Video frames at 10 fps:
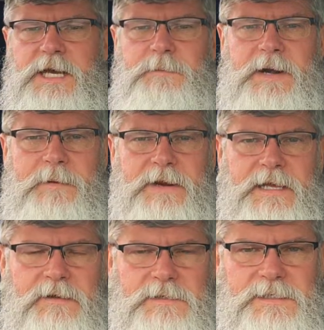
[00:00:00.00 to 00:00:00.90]
But I'm
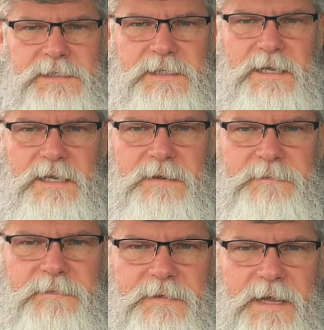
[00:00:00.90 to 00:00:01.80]
going to, what's this?
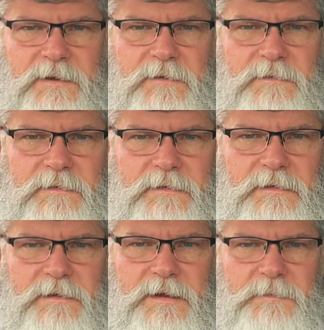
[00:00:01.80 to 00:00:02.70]
Now,
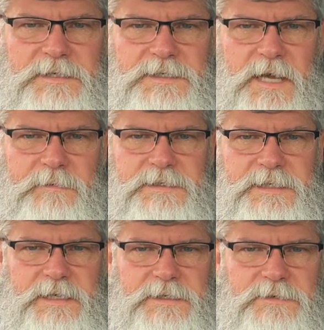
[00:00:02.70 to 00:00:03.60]
how much time is
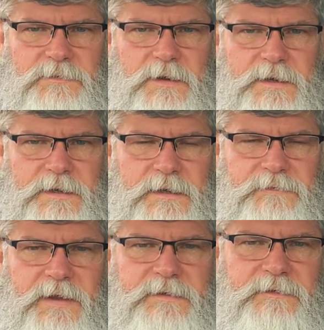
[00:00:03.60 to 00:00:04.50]
needed to run an
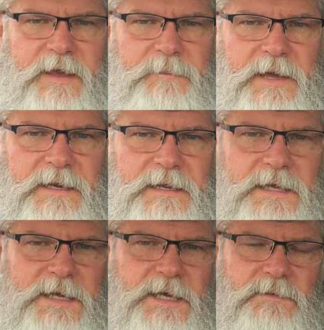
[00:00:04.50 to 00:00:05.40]
effective campaign?
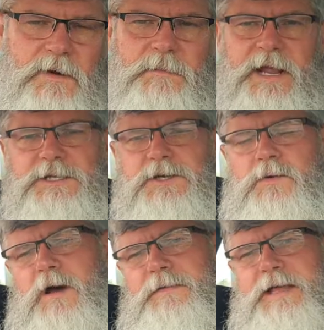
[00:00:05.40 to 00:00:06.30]
Well, Menage a
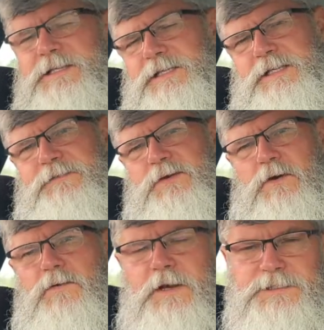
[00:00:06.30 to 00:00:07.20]
Qual, that's a
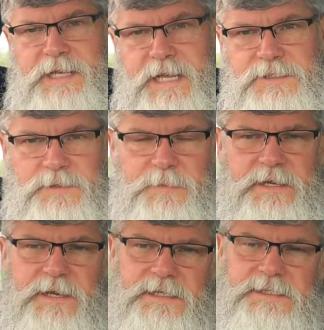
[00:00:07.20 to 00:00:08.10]
difficult question to answer
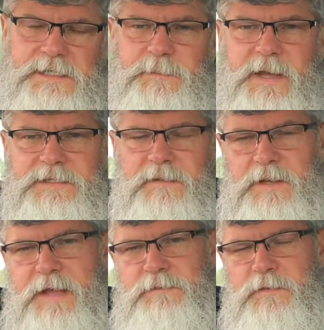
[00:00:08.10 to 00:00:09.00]
because it depends on the
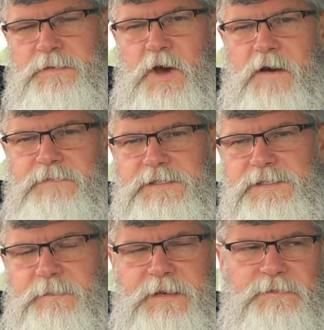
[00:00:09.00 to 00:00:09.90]
level of the
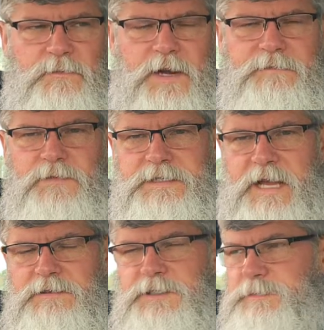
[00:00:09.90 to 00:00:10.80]
office. I mean, if you're running for
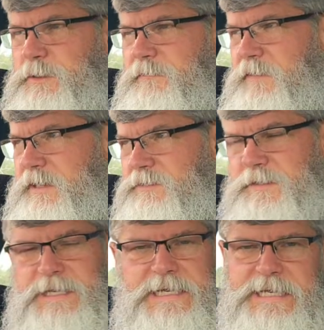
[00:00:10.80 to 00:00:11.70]
township supervisor,
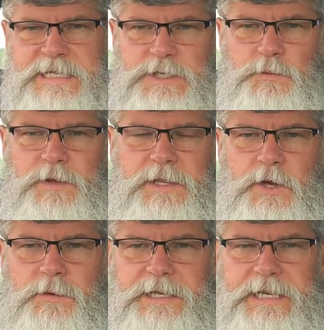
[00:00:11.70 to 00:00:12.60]
you really
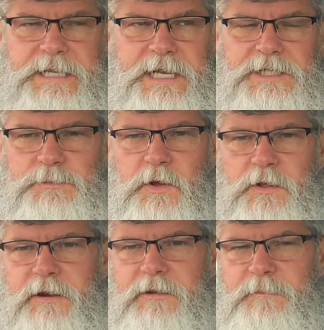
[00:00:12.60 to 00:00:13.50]
only need to hit a
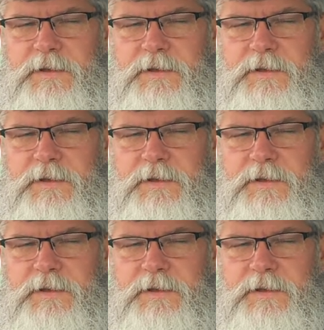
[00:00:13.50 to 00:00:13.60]
small area.